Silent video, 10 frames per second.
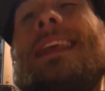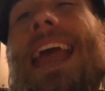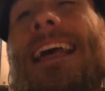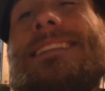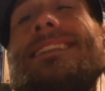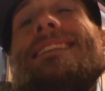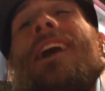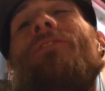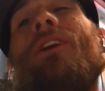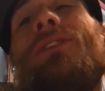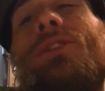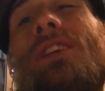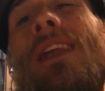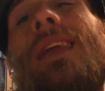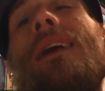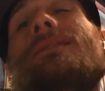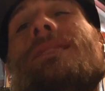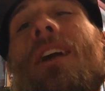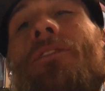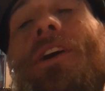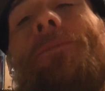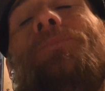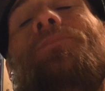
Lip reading: Yes, as I felt too, Chad. Yes, as I felt.